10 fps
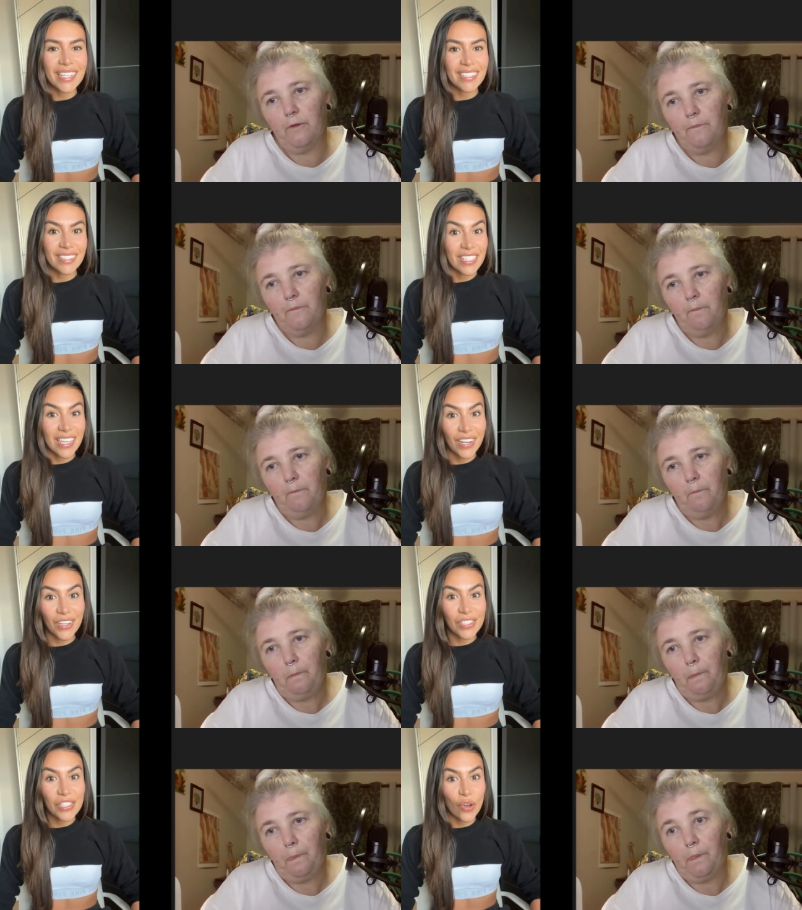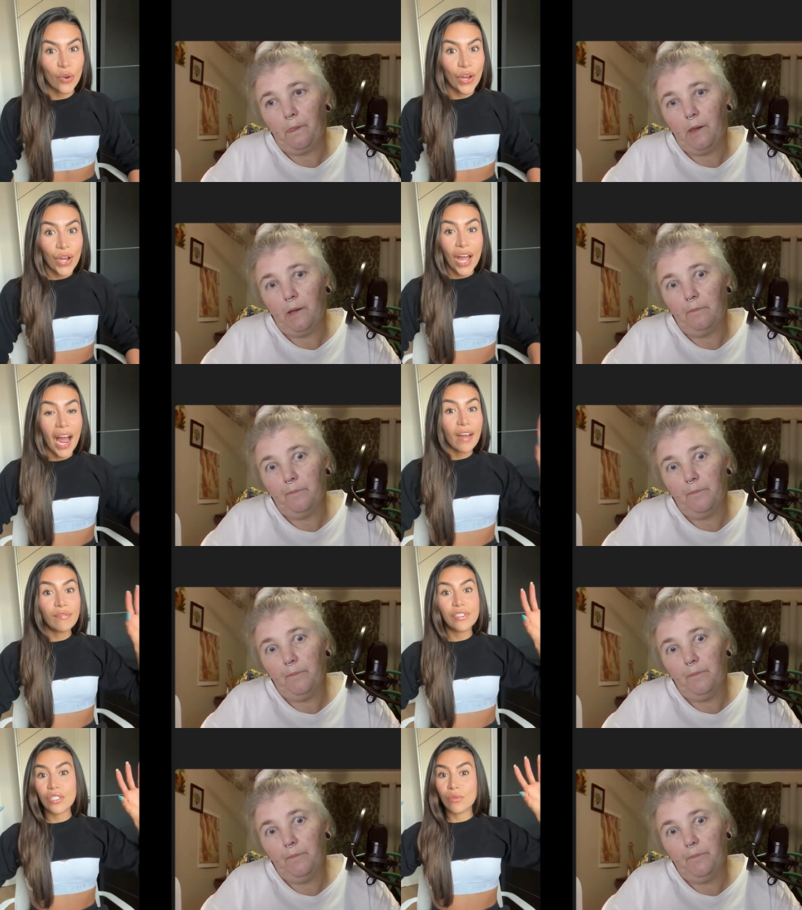Speaker 1: what I needed to hear. So
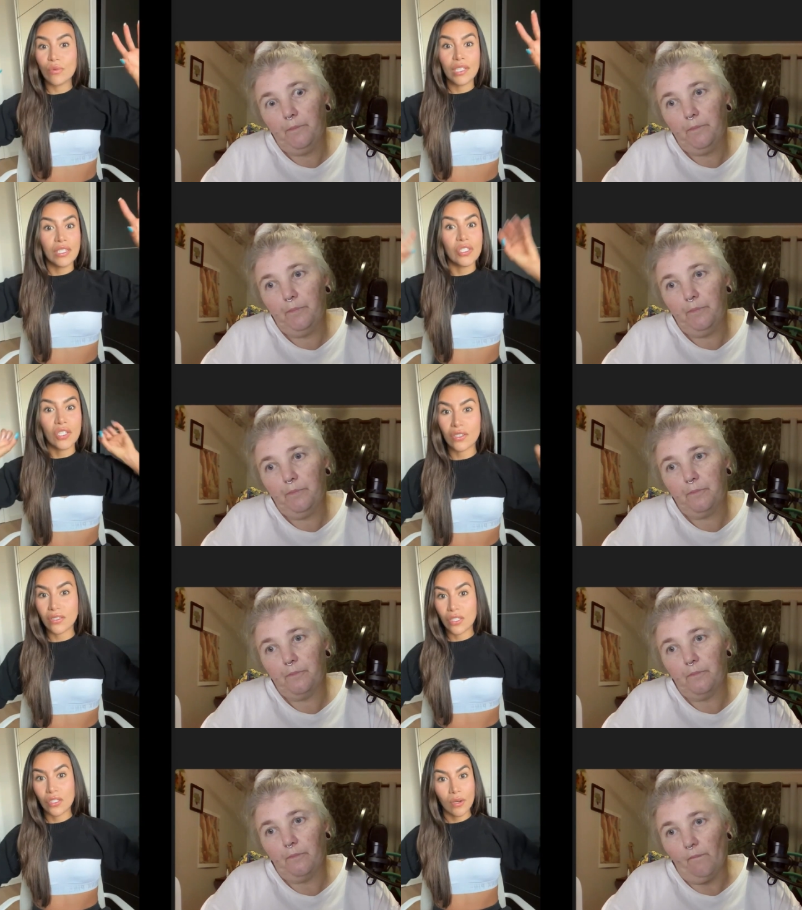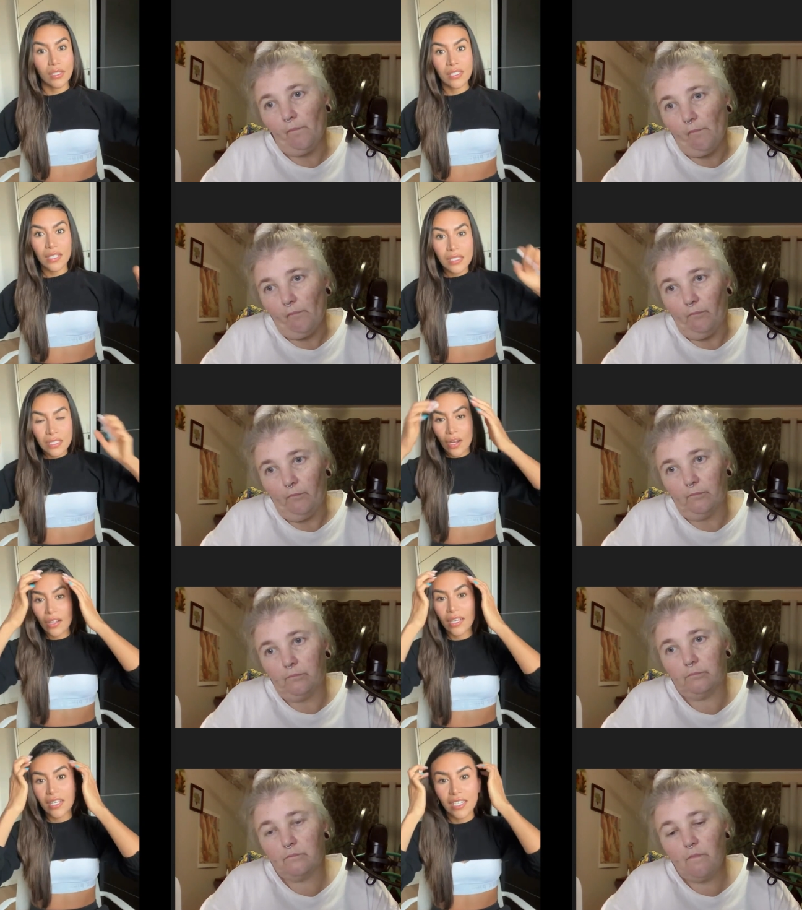I've just really started to trust
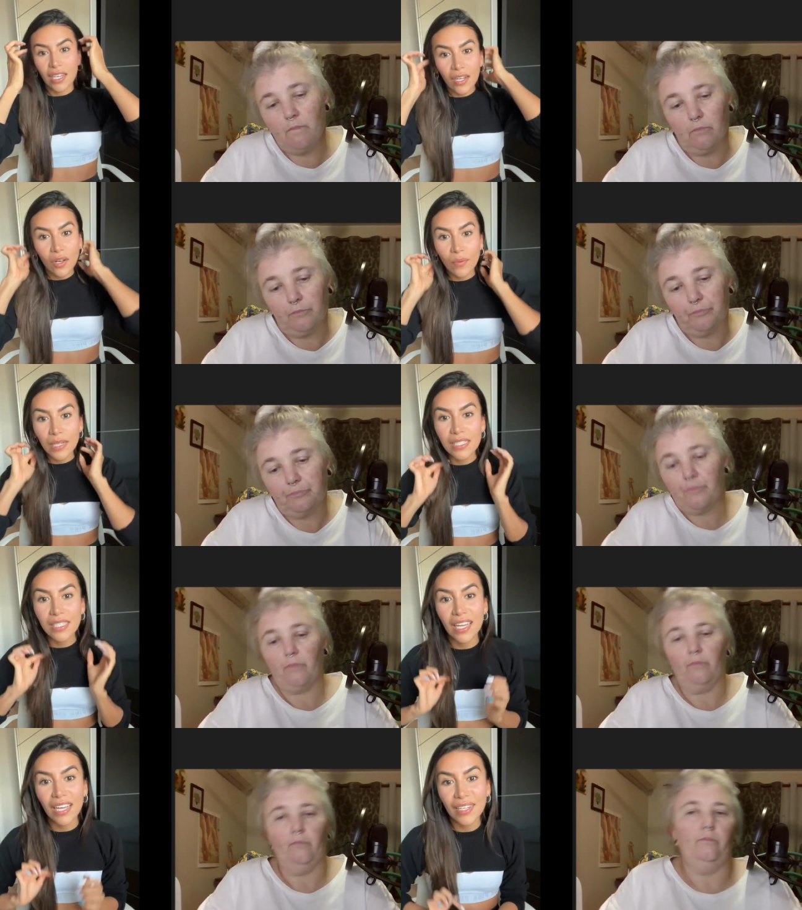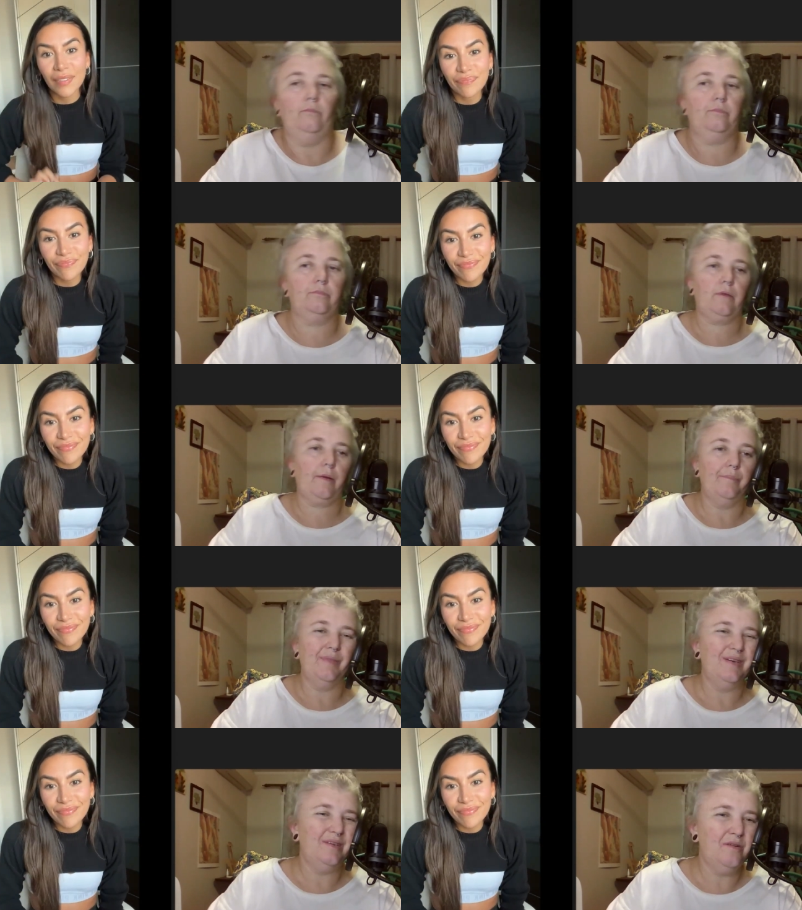these callings. And I always say,
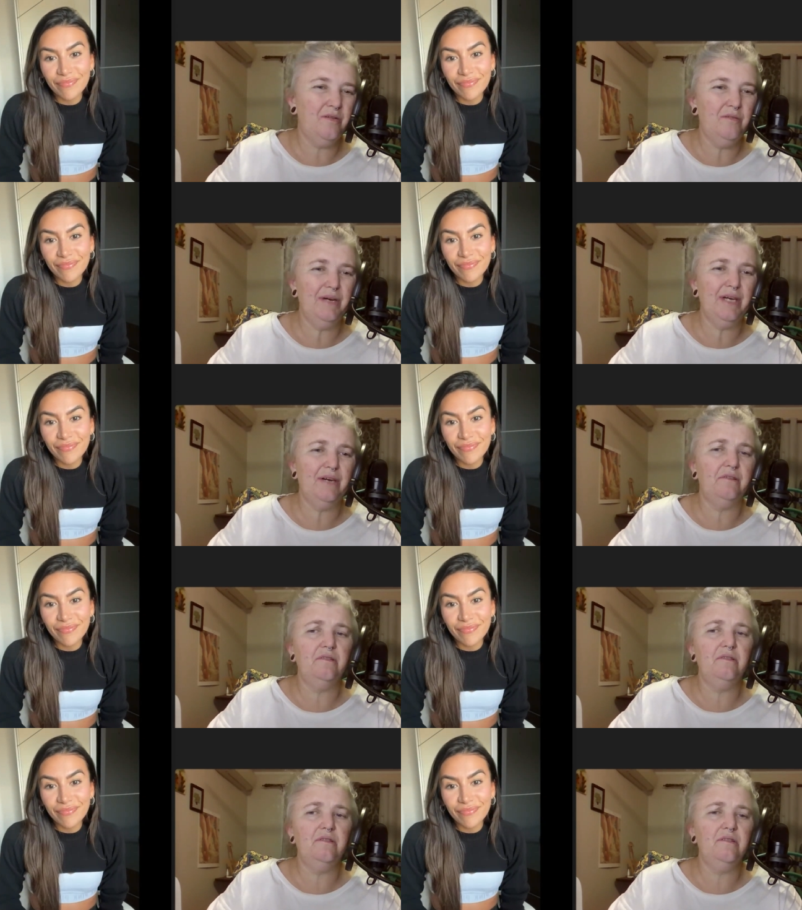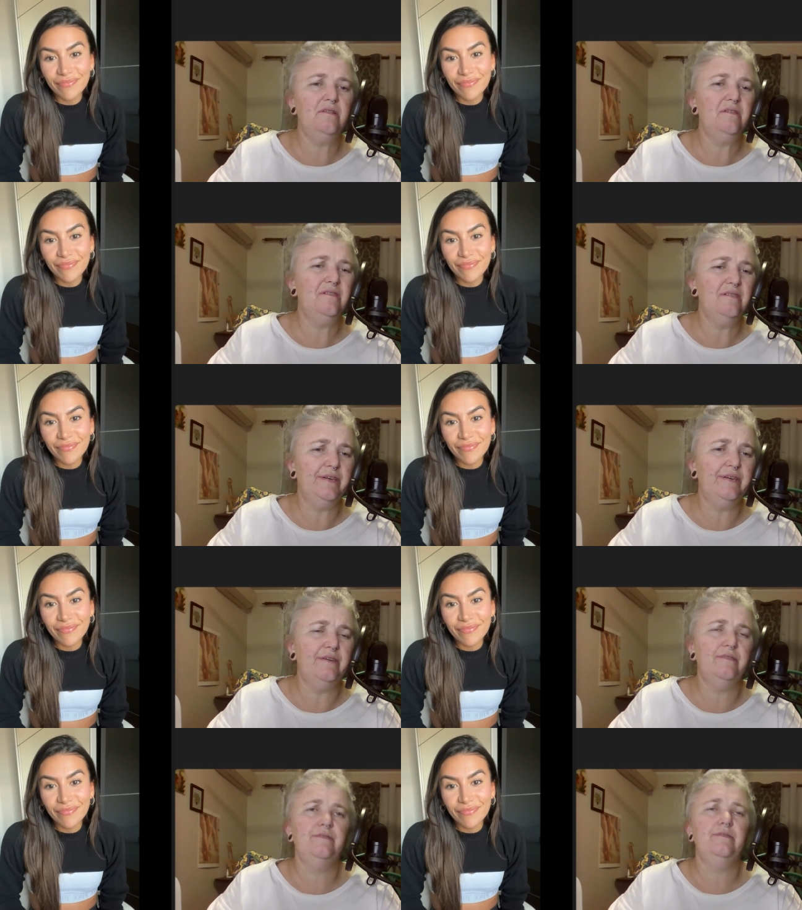
Speaker 2: Oh my
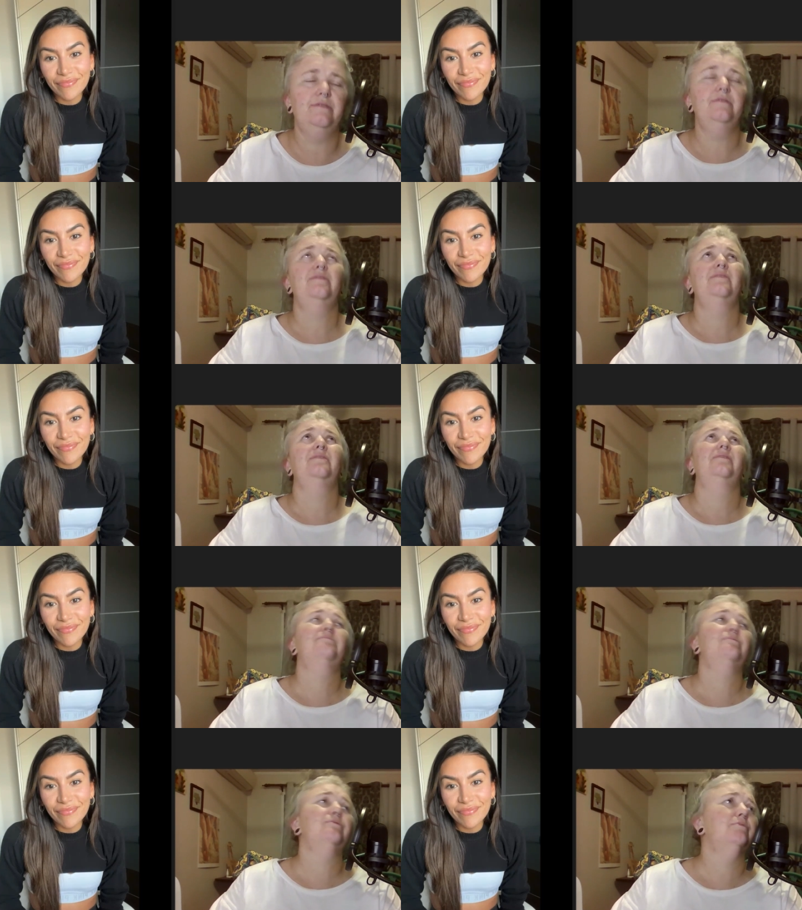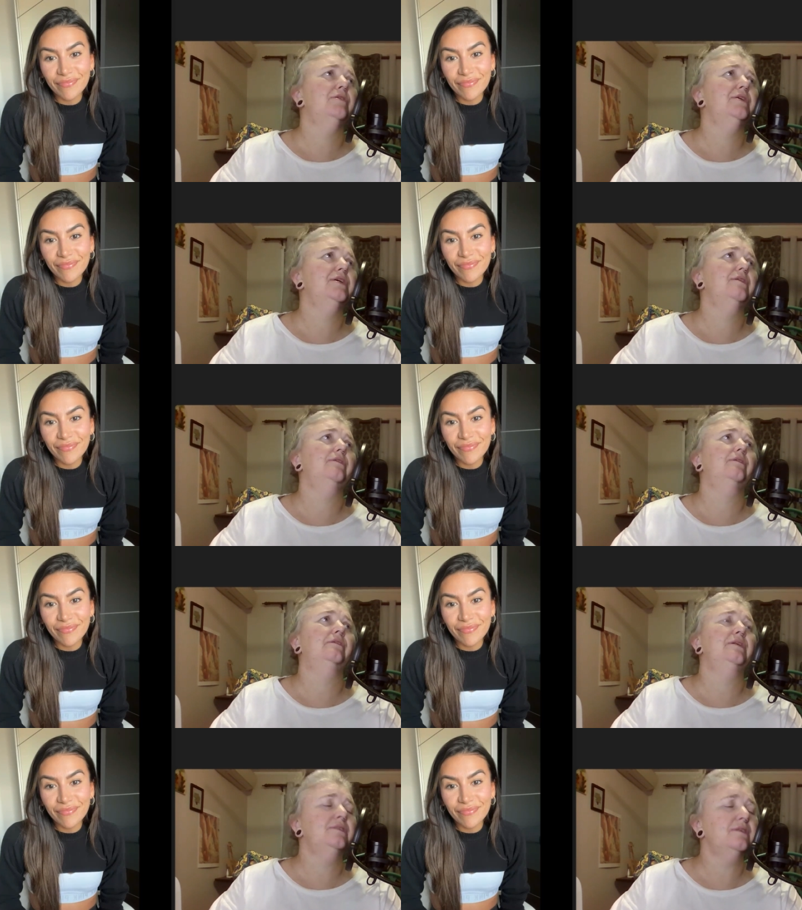God.
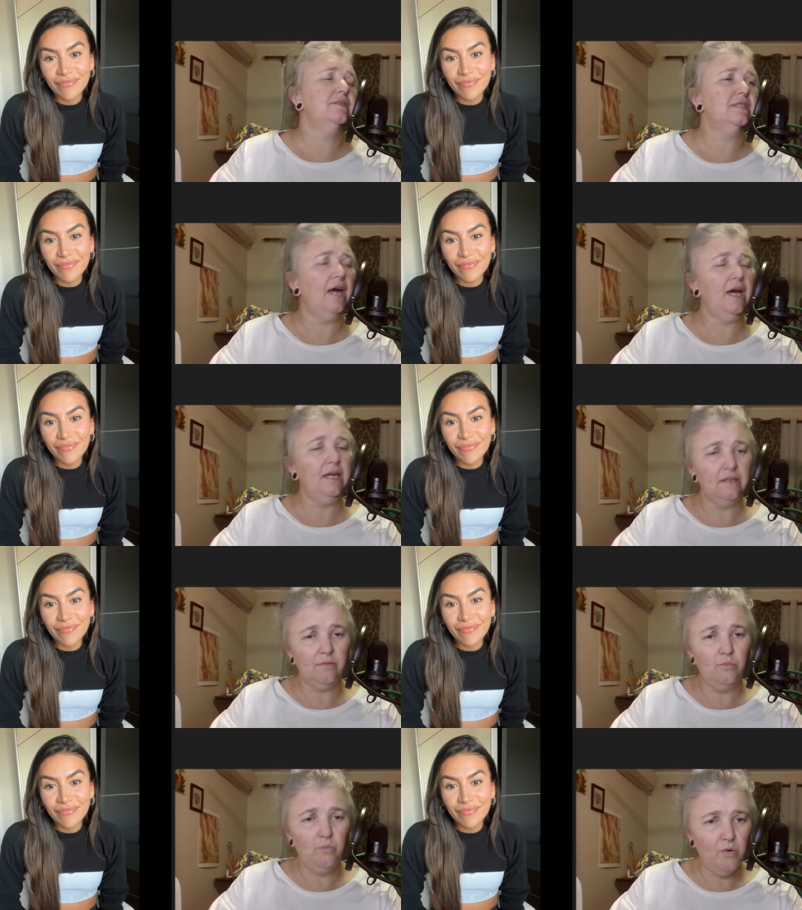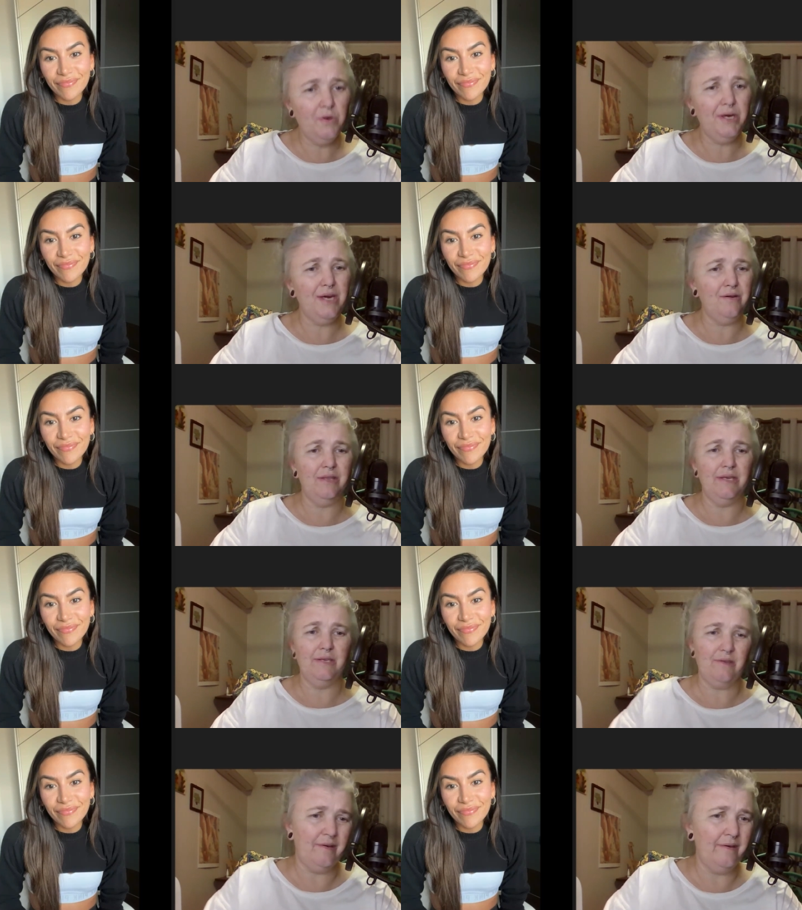Veronica is a saint walking on this